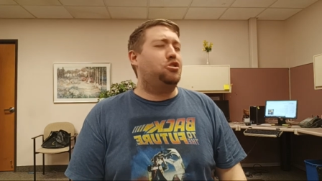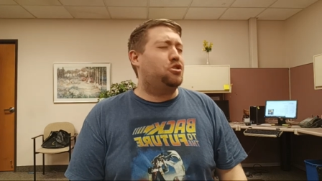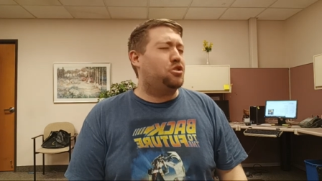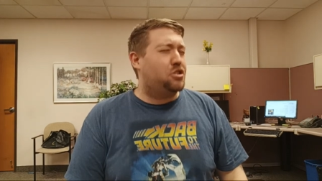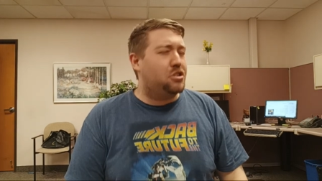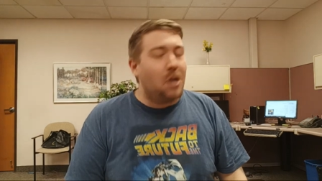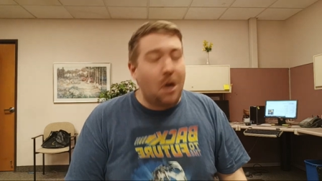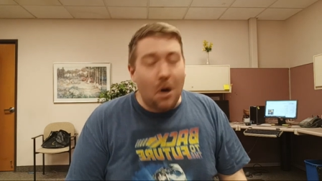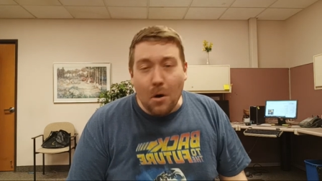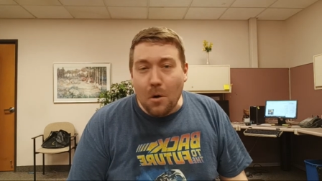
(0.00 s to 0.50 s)

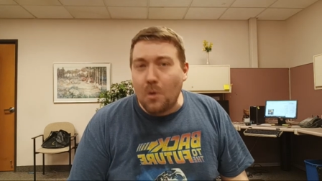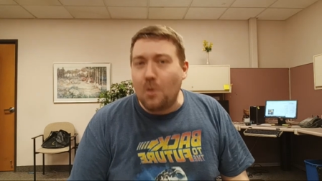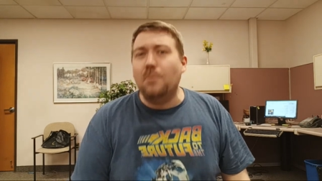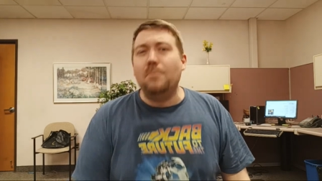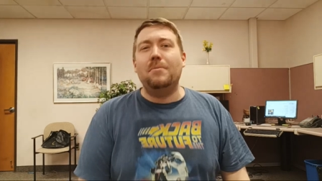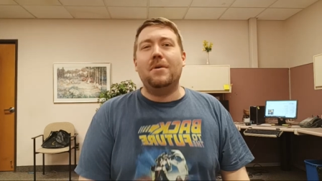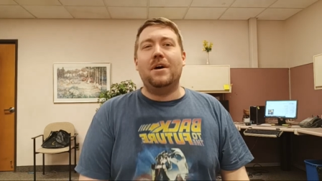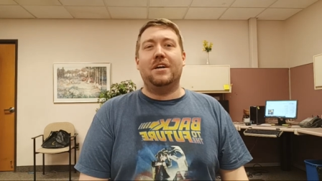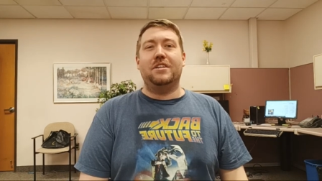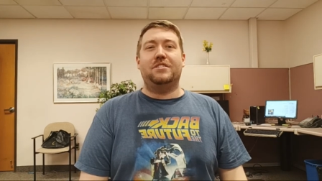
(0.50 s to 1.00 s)
so
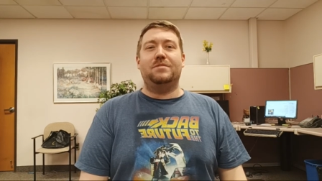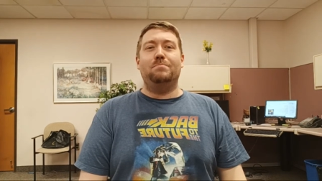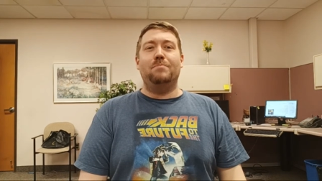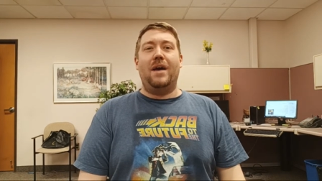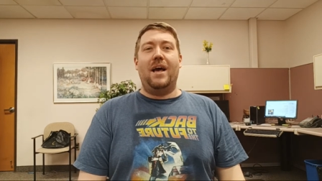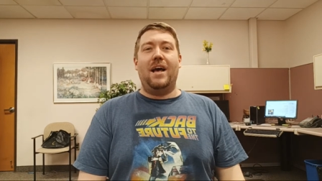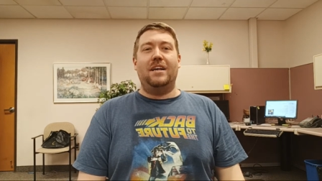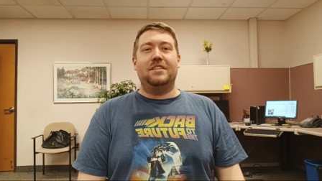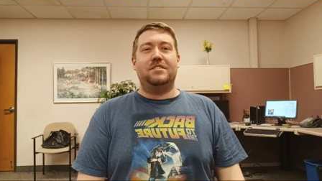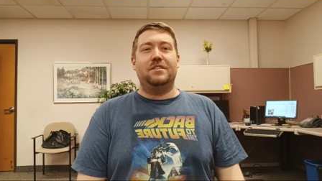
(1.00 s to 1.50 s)
much
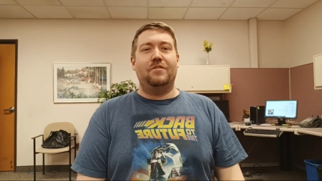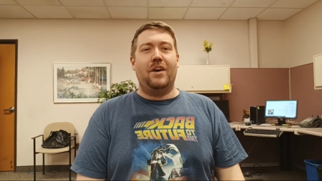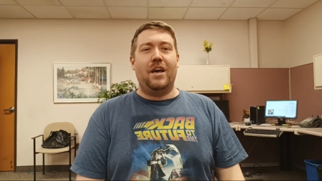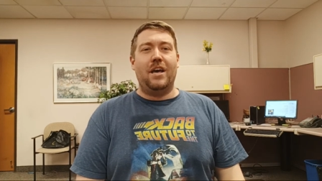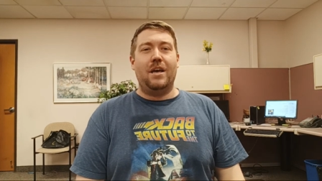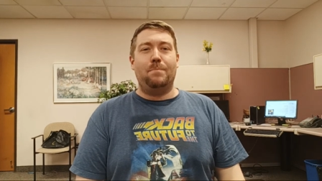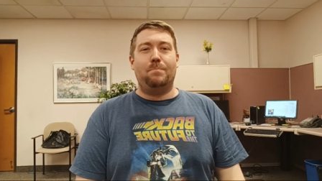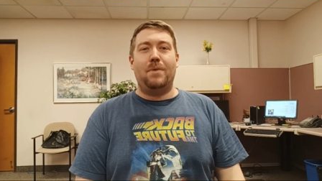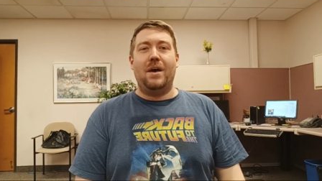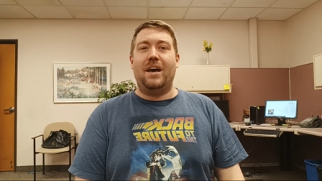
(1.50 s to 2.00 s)
massive
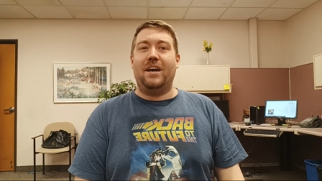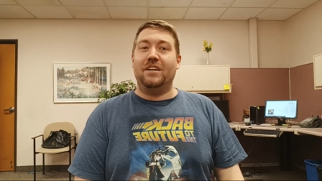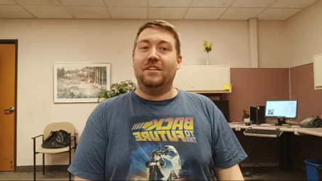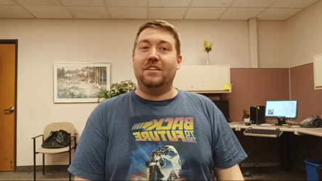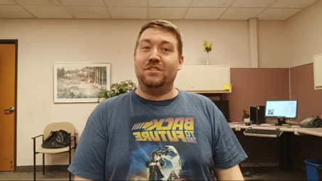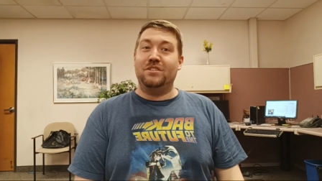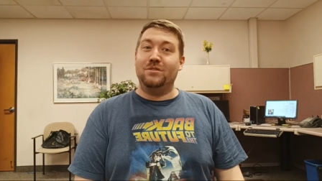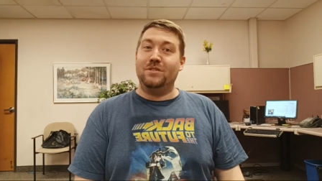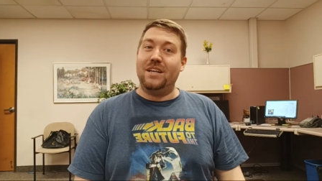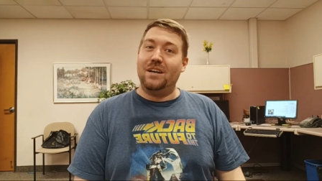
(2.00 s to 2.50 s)
hate back in
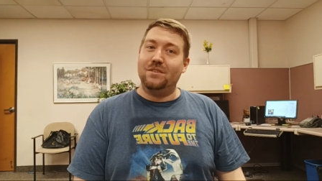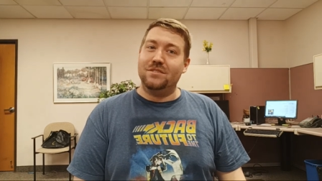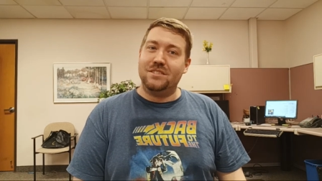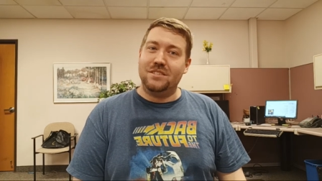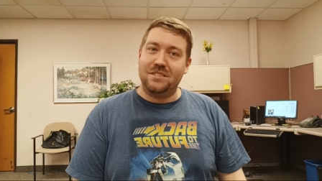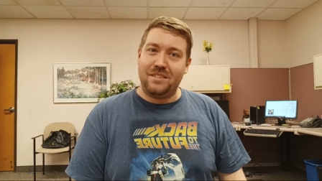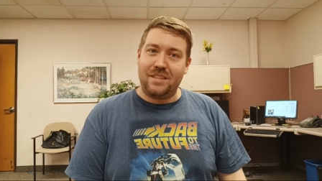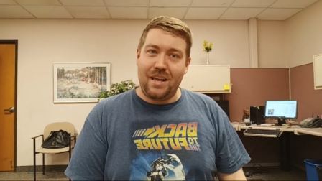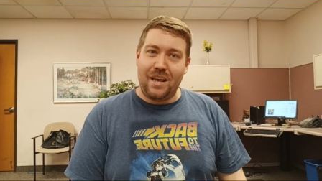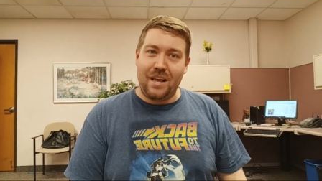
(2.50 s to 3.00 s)

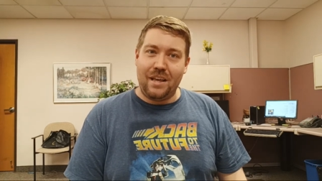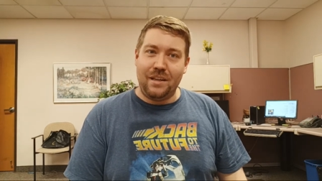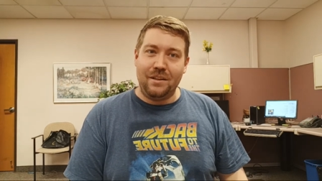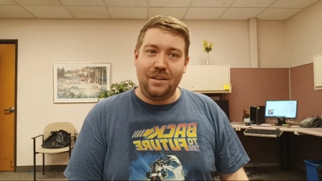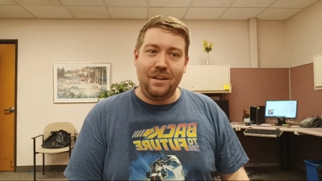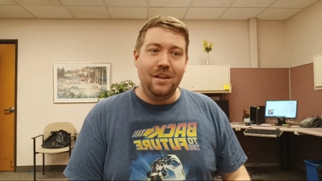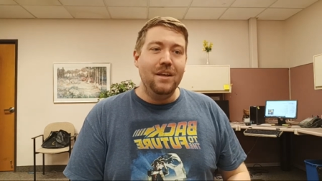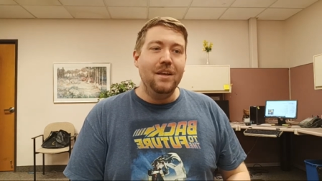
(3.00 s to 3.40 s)
2010